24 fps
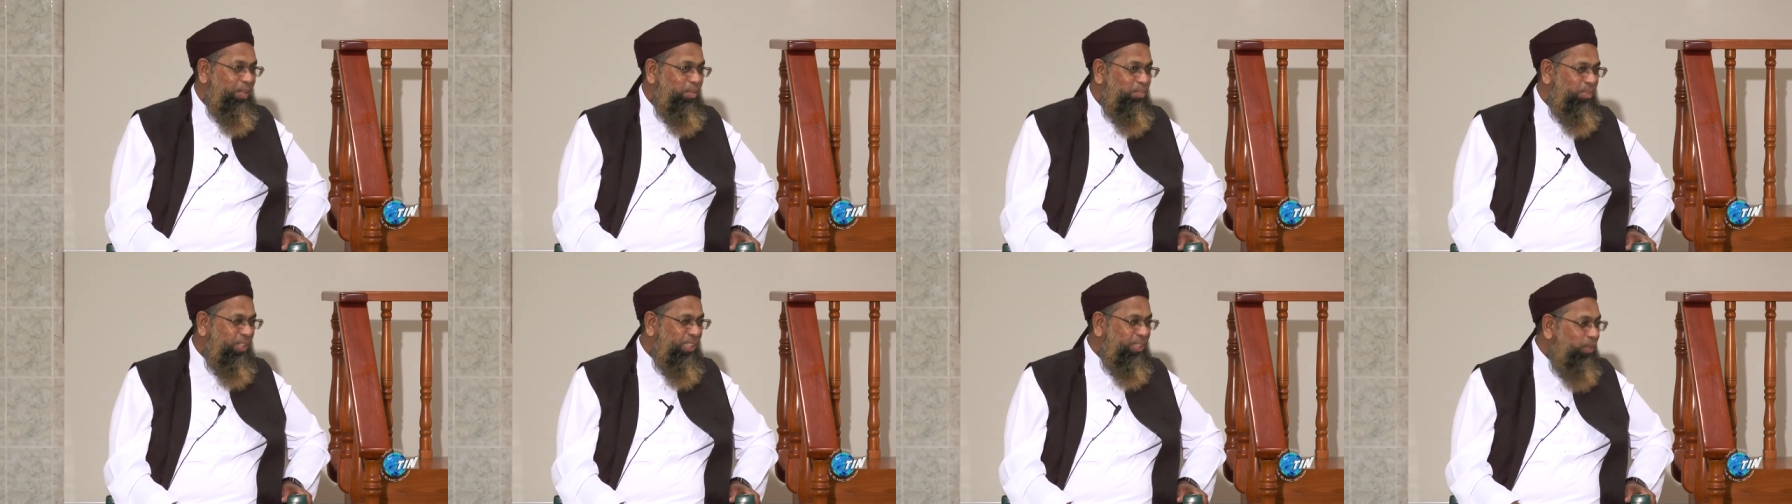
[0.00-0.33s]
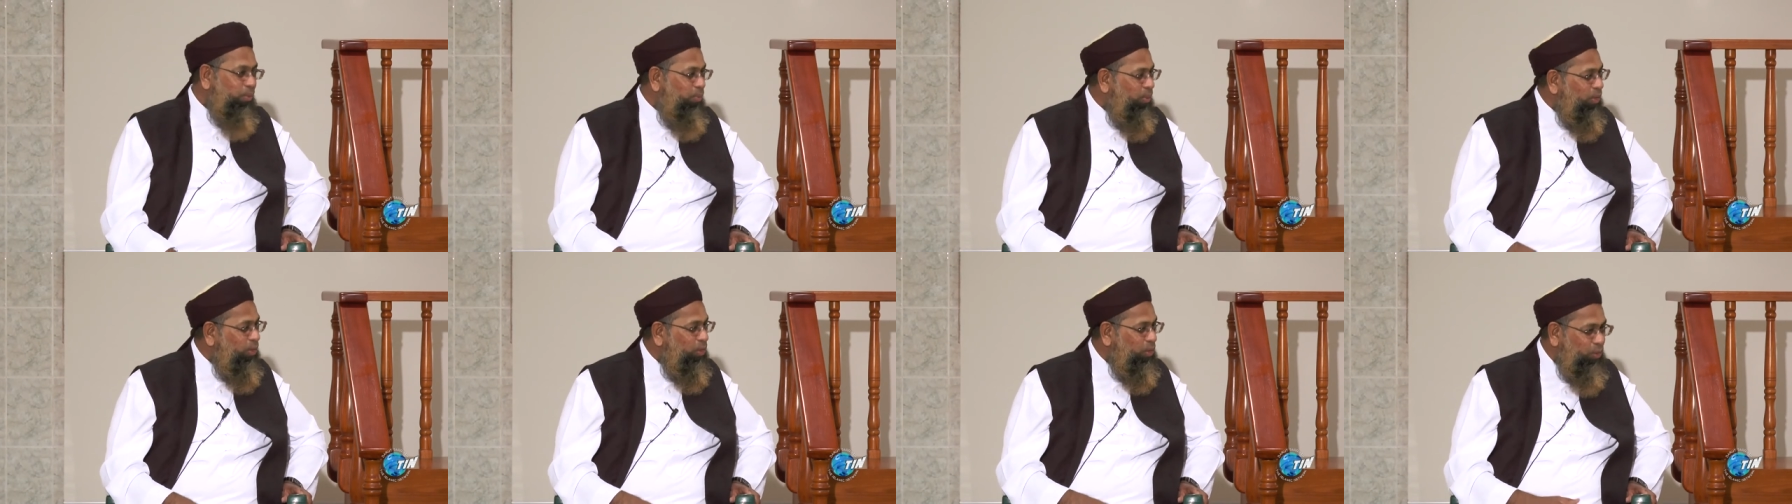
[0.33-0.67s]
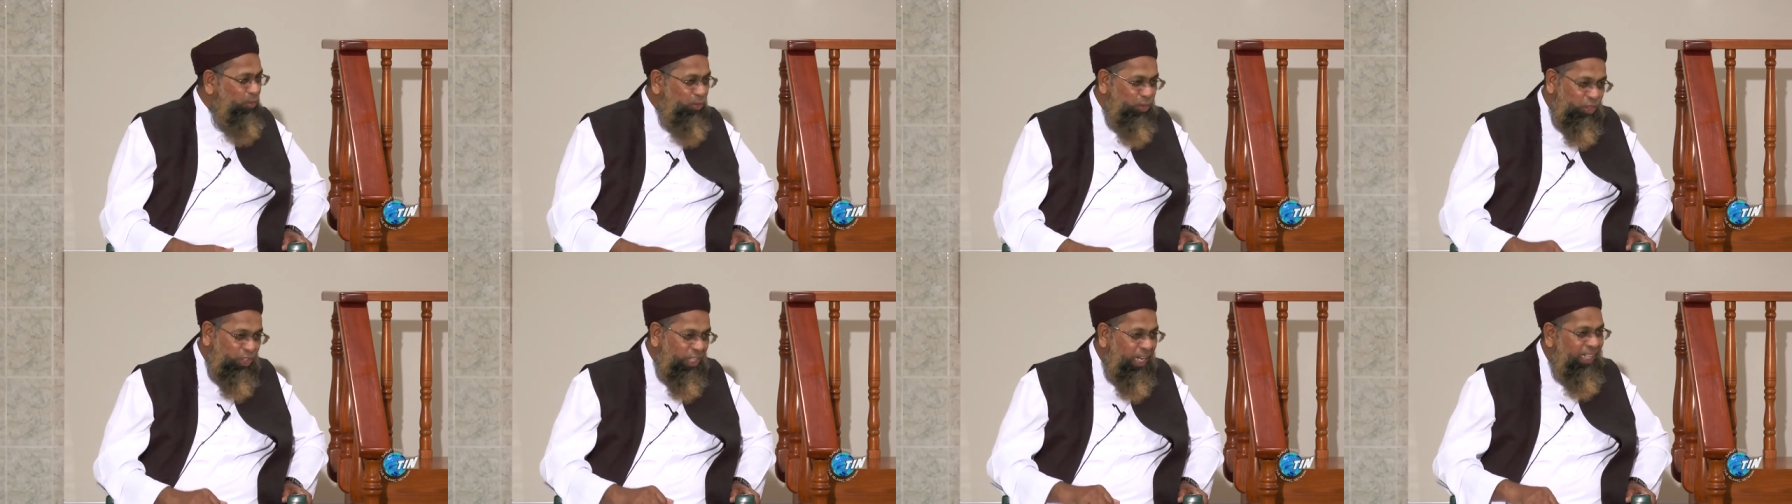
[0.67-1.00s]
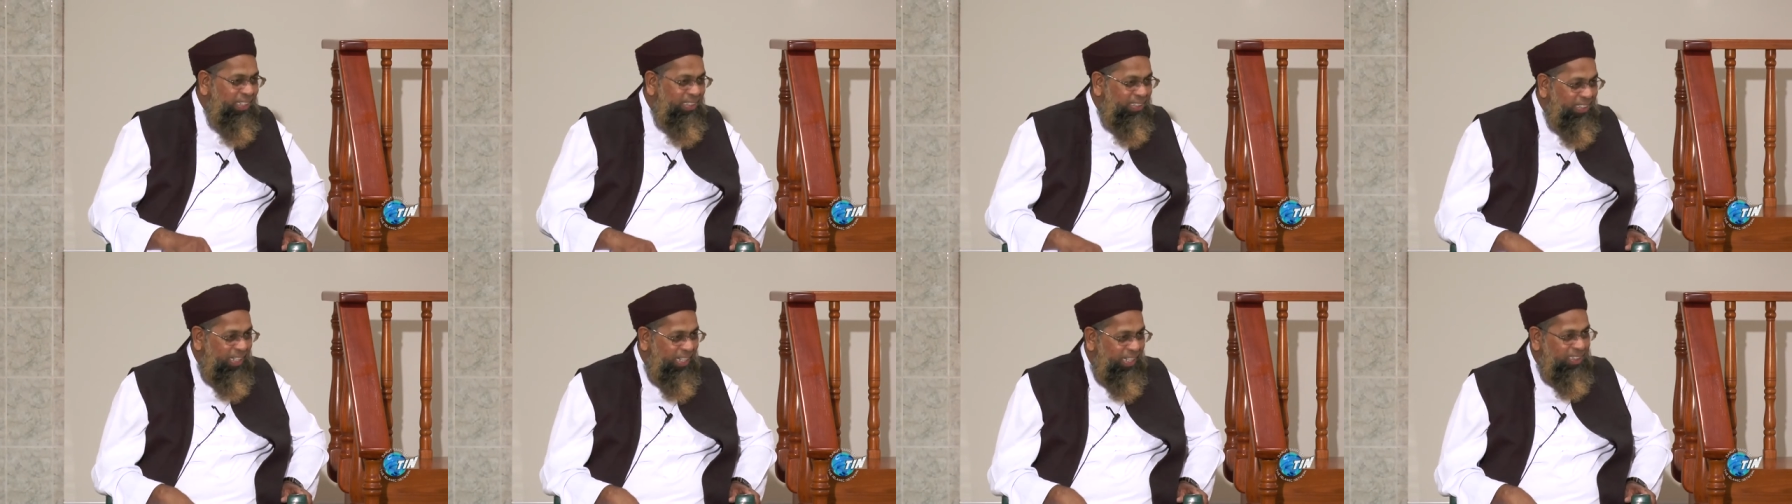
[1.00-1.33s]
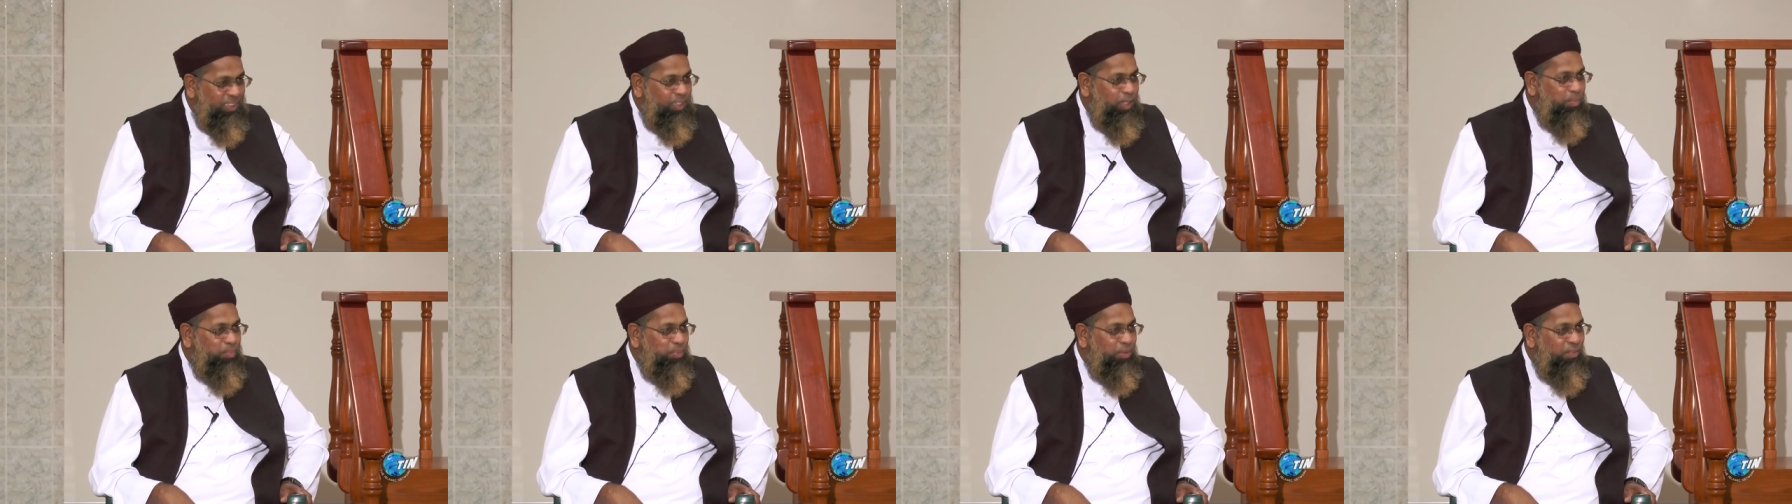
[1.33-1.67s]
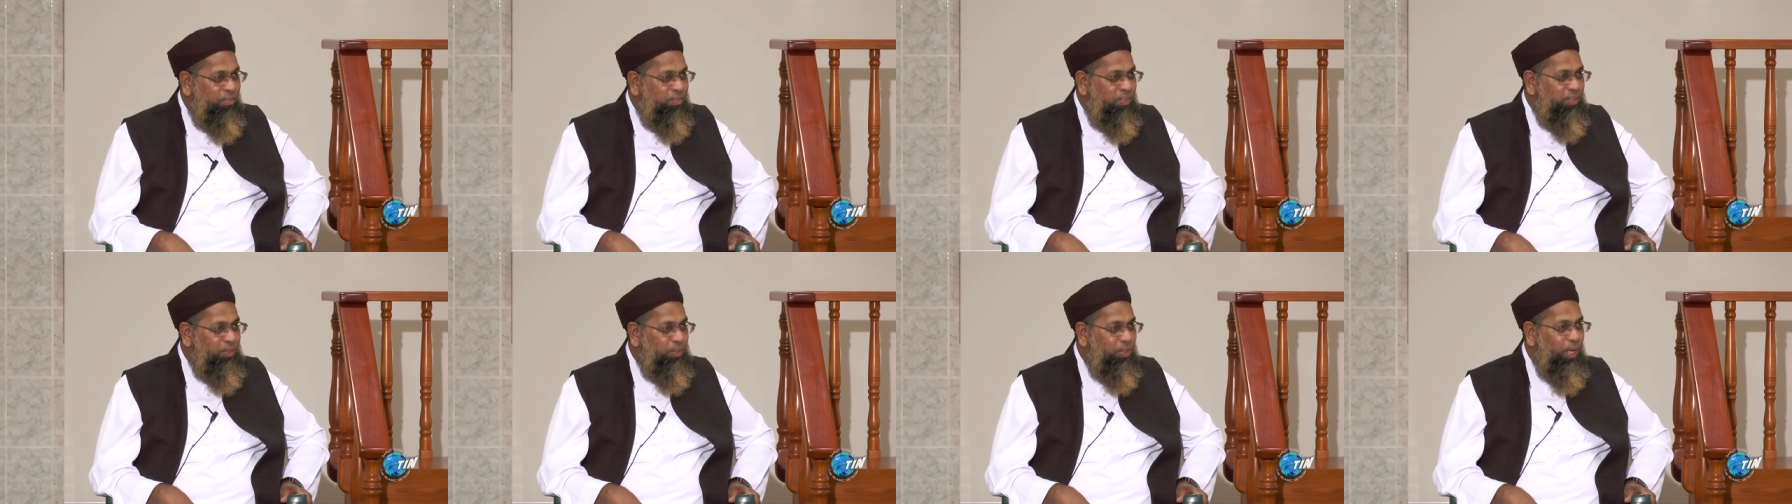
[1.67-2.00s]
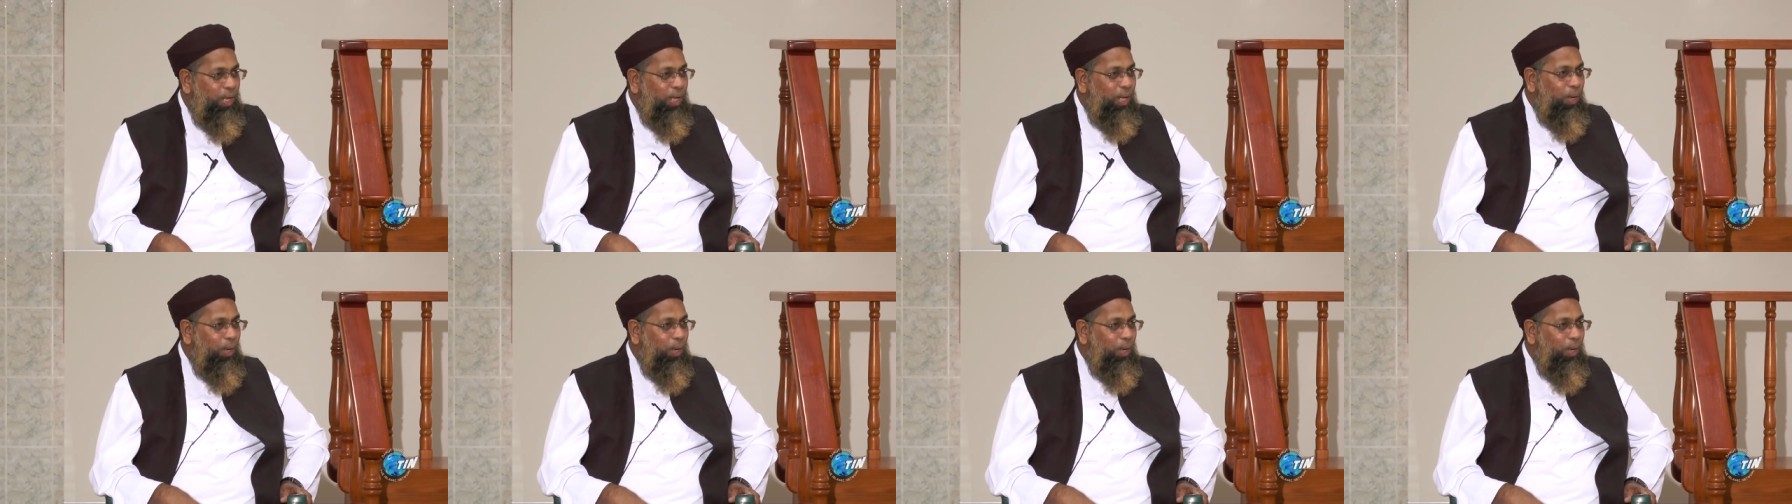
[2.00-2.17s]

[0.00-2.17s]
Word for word: But he was too shy to ask the Prophet.